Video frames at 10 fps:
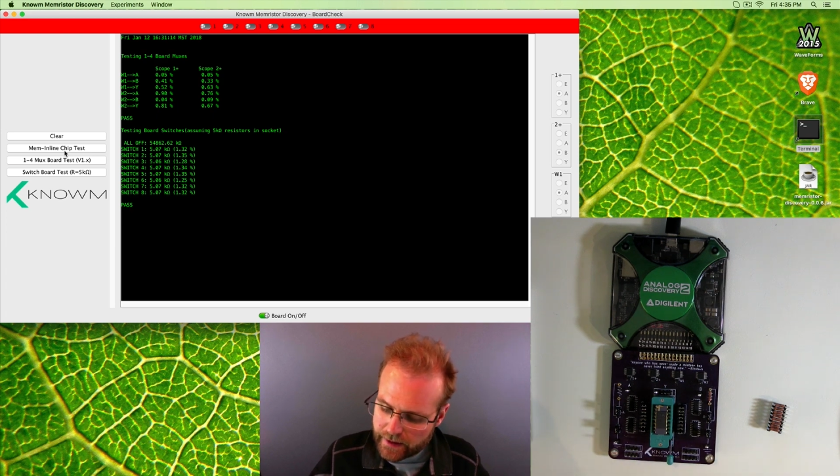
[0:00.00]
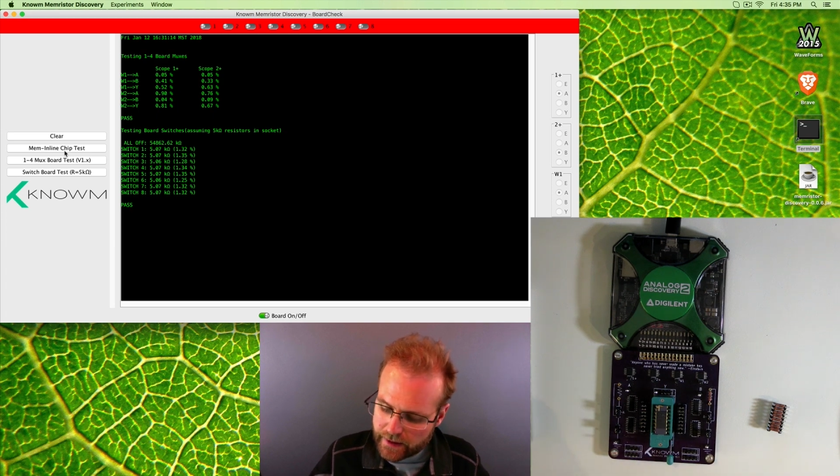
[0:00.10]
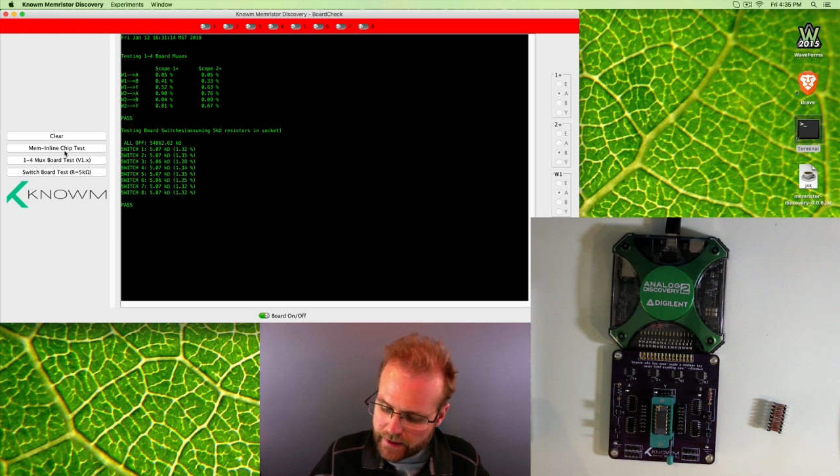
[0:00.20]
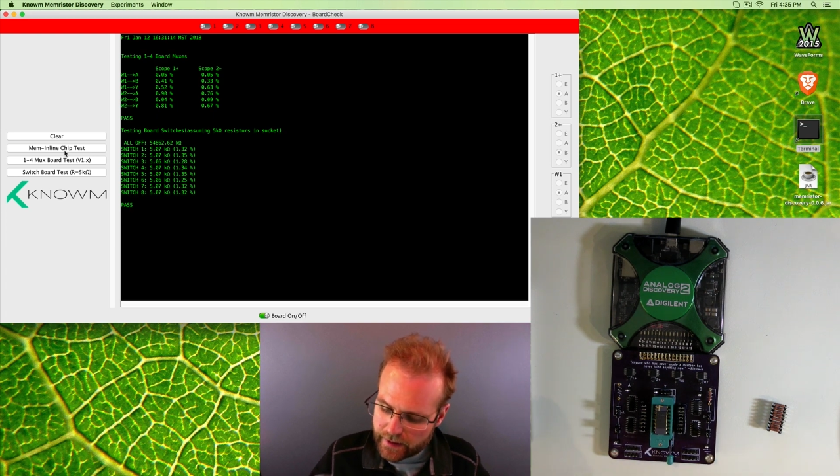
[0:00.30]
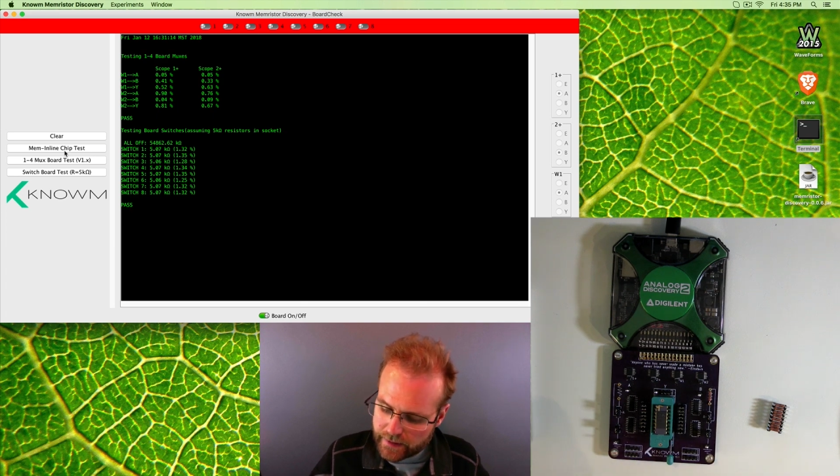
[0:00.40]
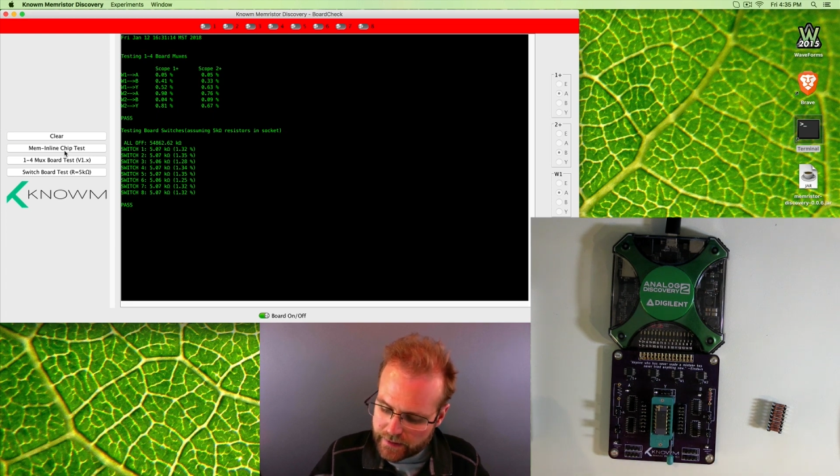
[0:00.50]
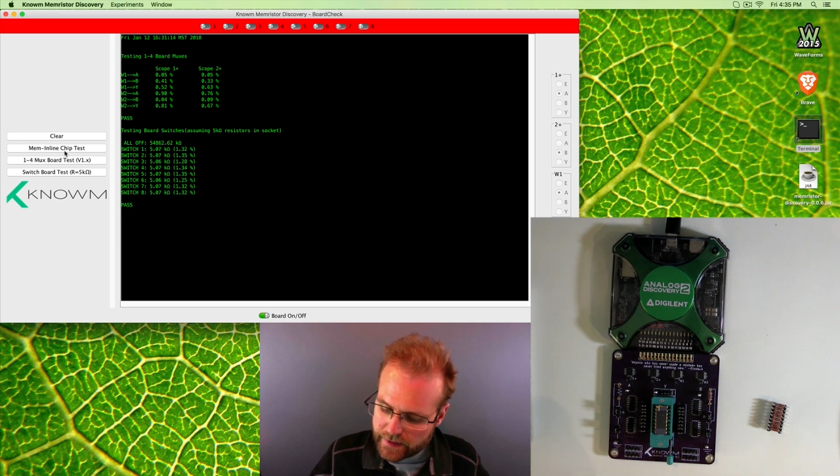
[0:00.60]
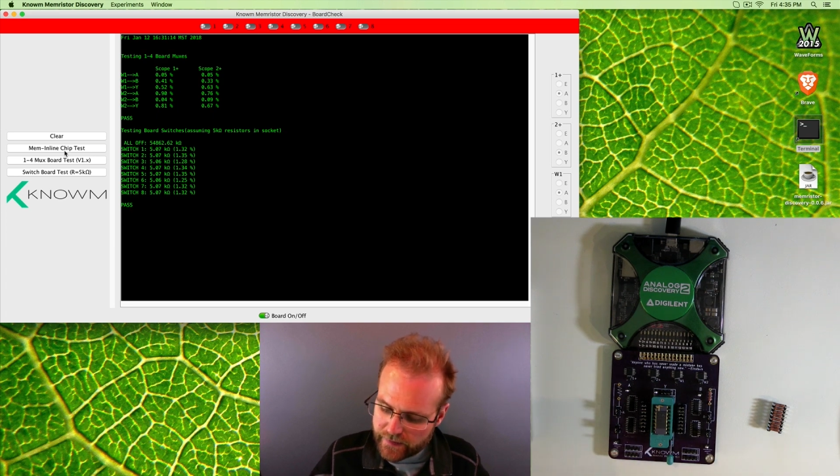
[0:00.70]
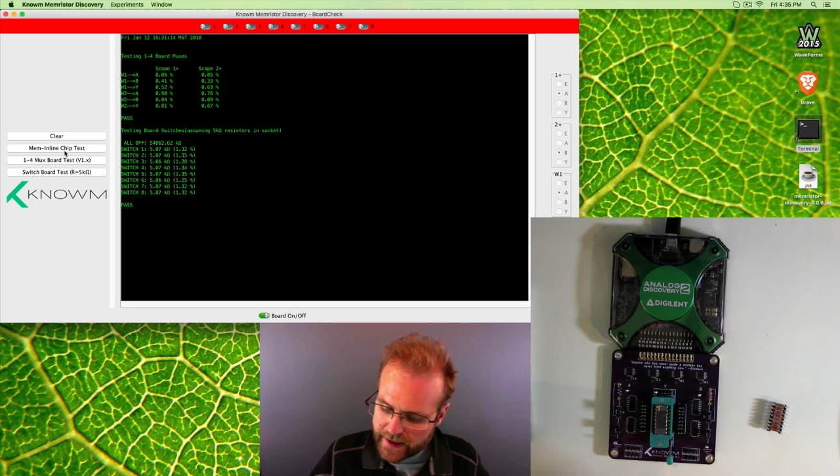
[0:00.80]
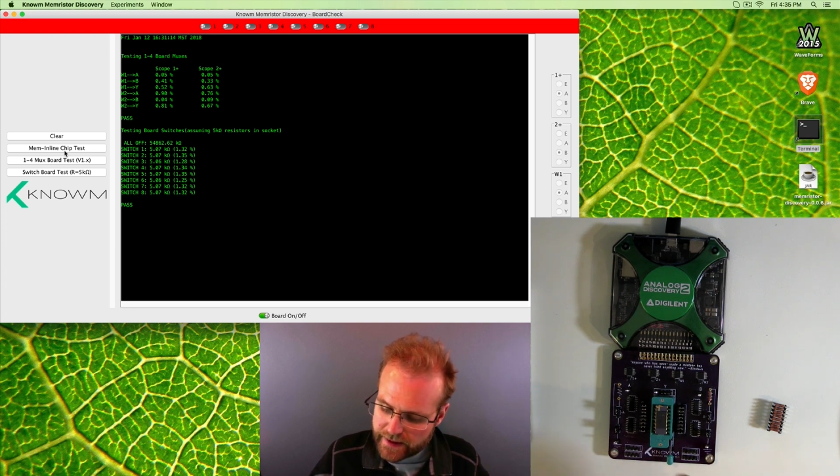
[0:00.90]

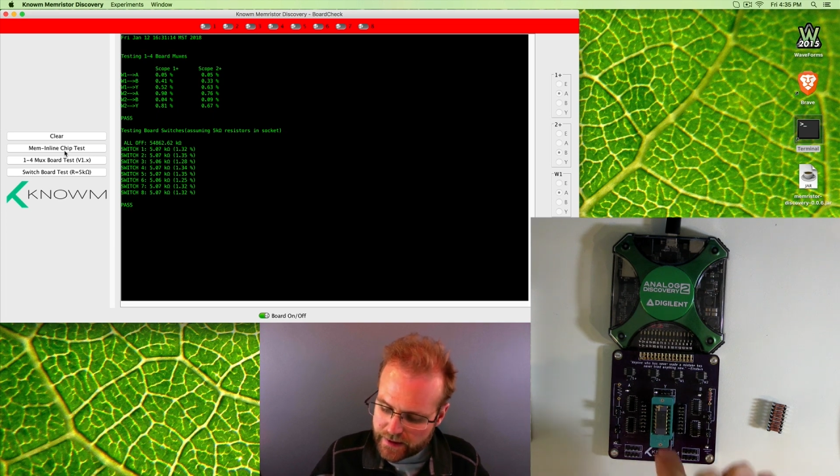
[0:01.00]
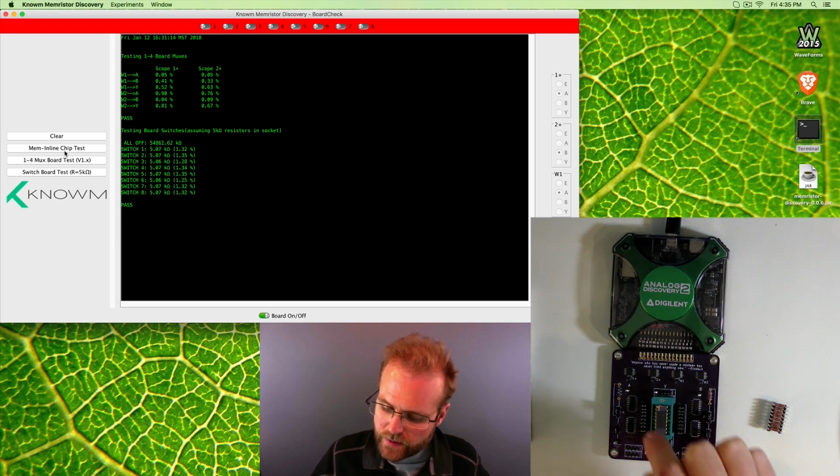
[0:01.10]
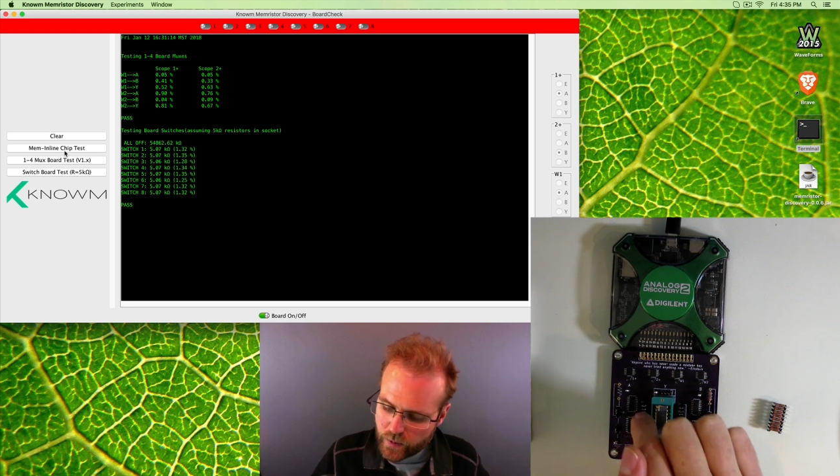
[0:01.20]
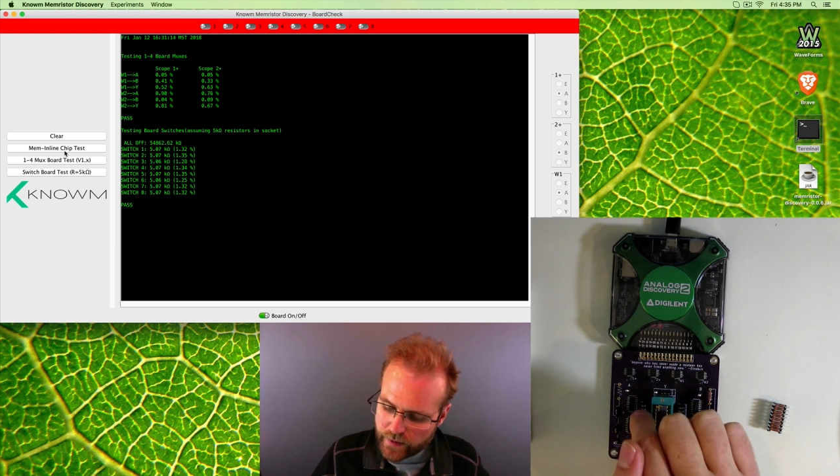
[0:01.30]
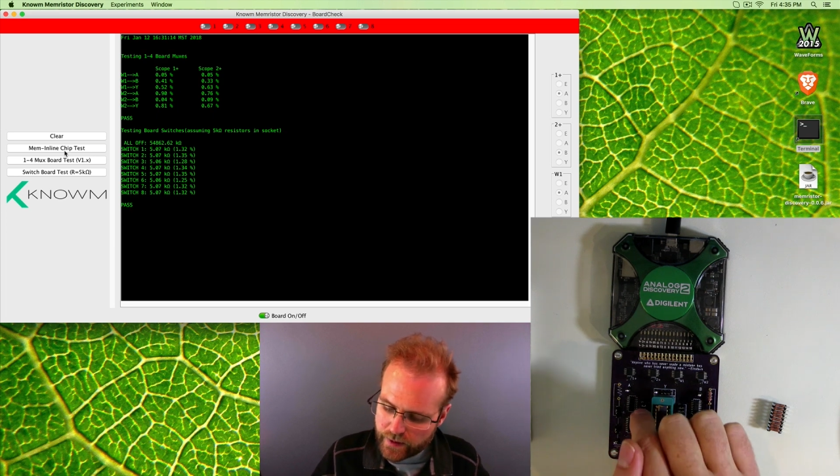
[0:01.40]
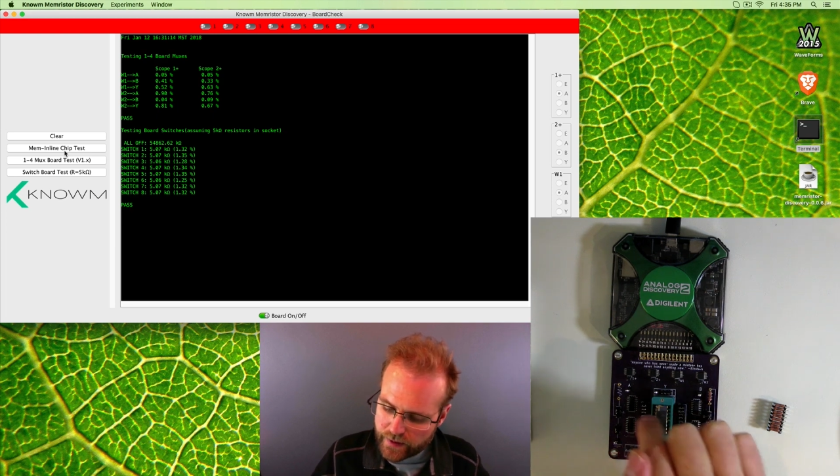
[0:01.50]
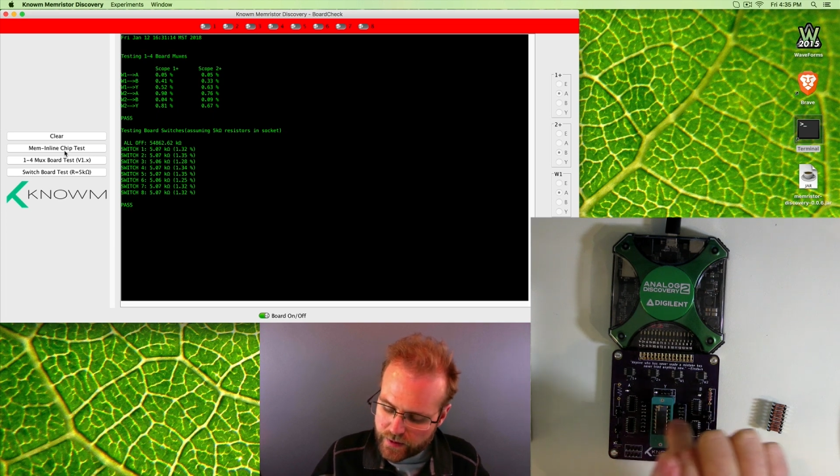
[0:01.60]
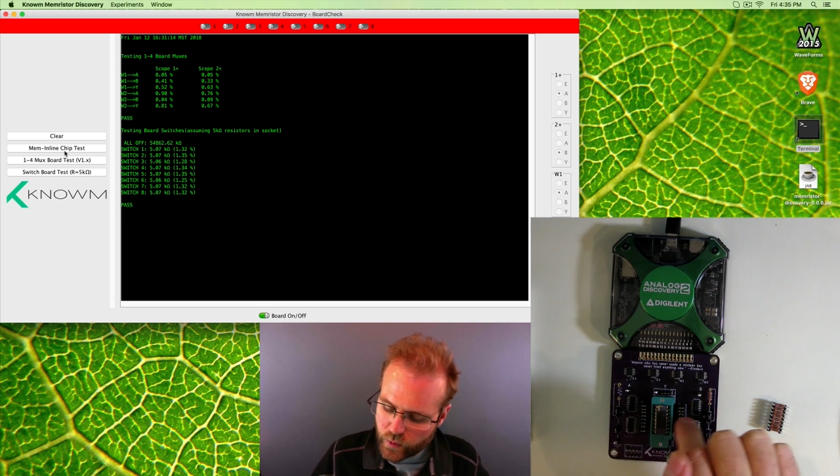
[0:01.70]
devices where there's